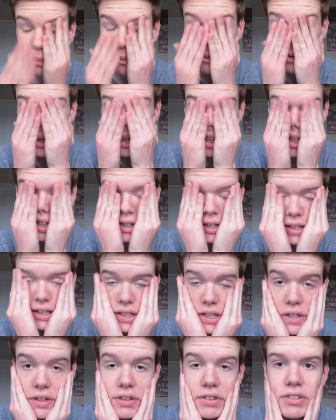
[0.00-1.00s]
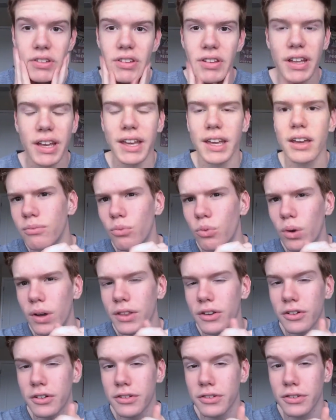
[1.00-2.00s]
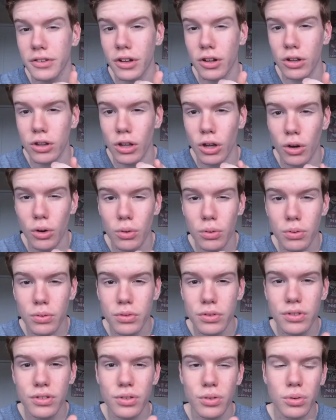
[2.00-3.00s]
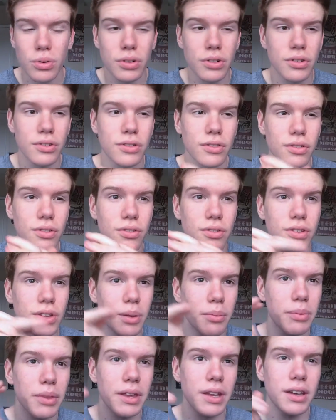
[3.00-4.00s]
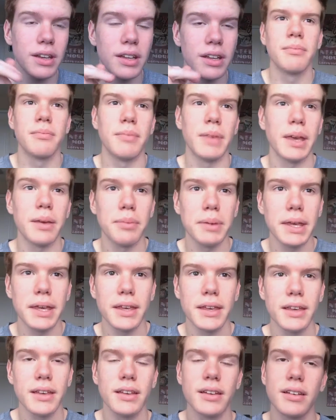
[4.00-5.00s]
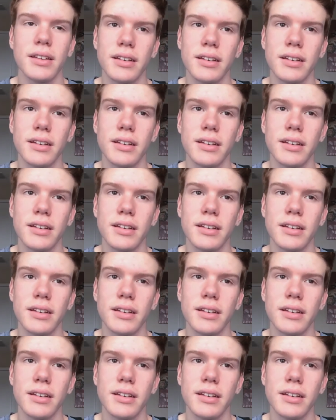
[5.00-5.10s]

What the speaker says: what it is, like whether it's clothes or something, maybe